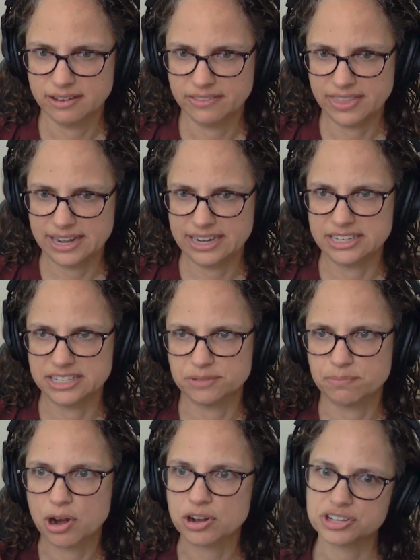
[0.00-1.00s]
that is
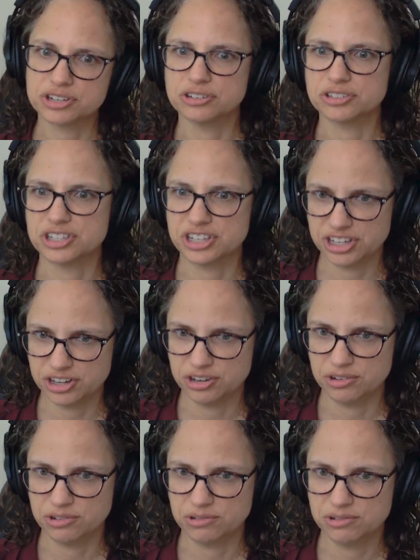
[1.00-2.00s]
personal to
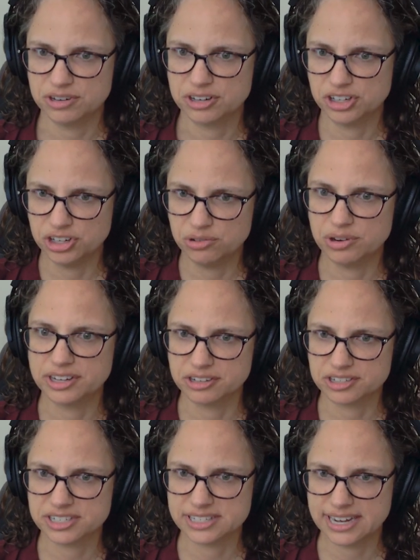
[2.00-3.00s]
you. You
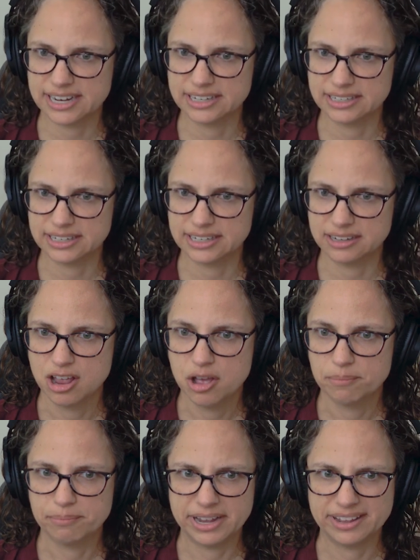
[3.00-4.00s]
understand it,
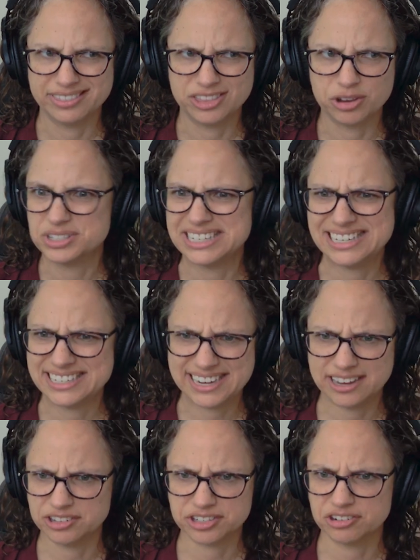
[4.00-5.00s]
but those
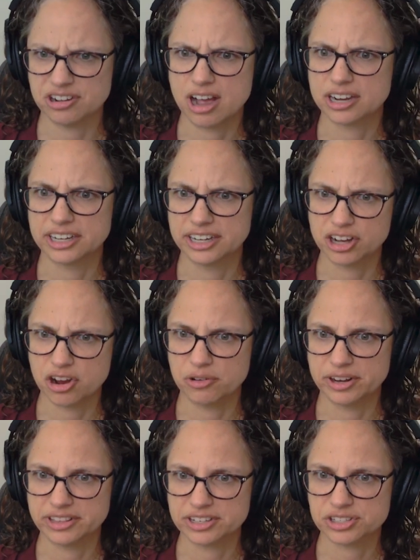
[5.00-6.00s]
details are not going to go
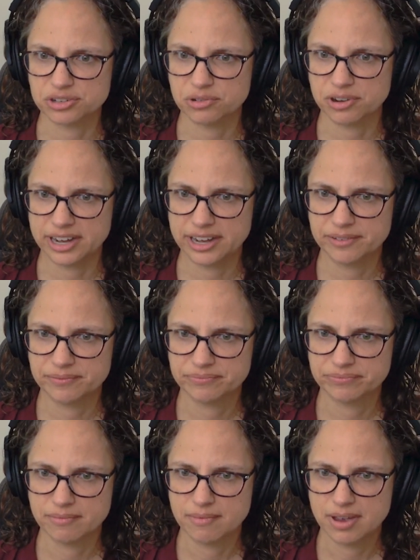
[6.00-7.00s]
in the story.
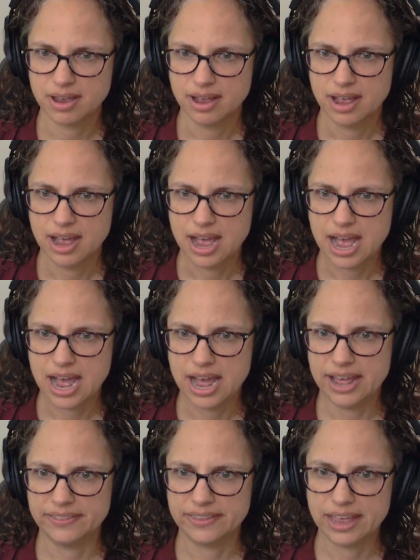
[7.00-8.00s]

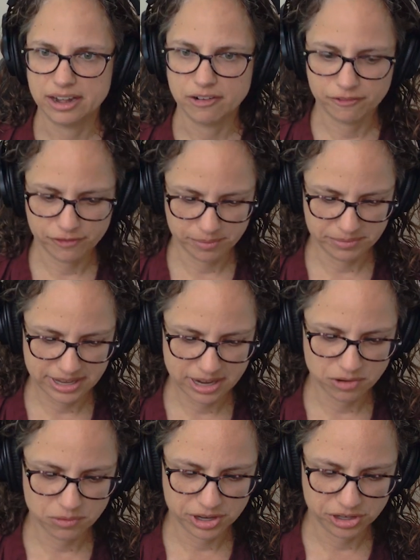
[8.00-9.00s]
And then from
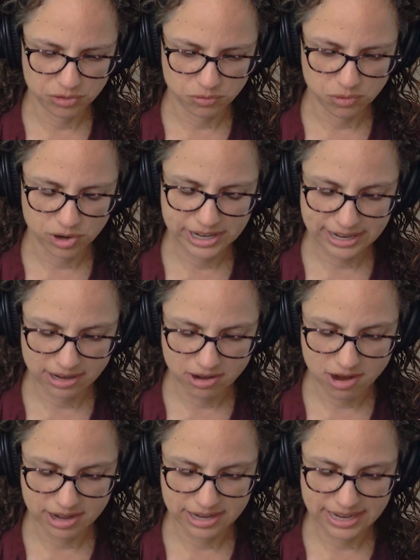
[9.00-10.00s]
there, what you're working
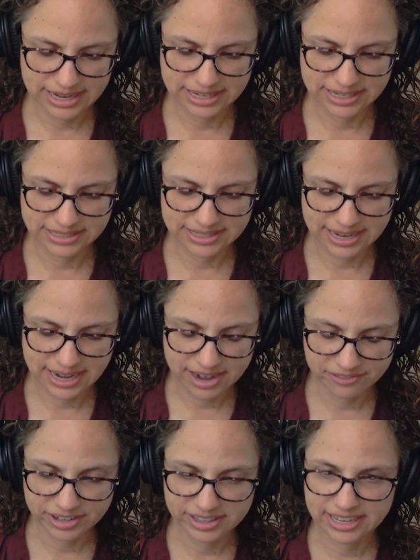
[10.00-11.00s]
on is that
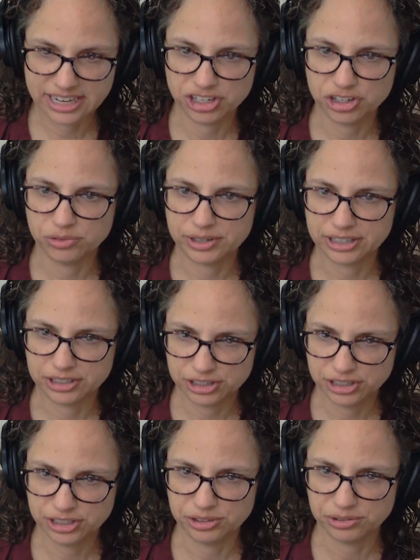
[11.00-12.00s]
everything you
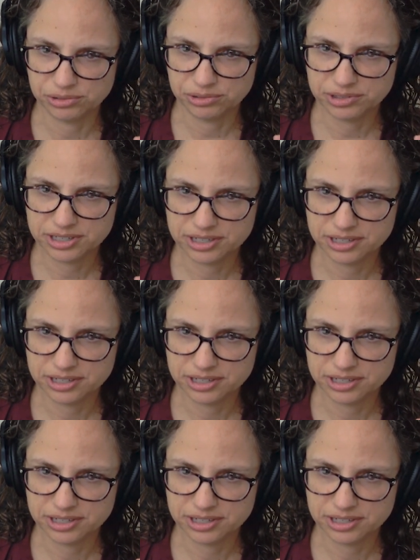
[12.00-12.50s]
include,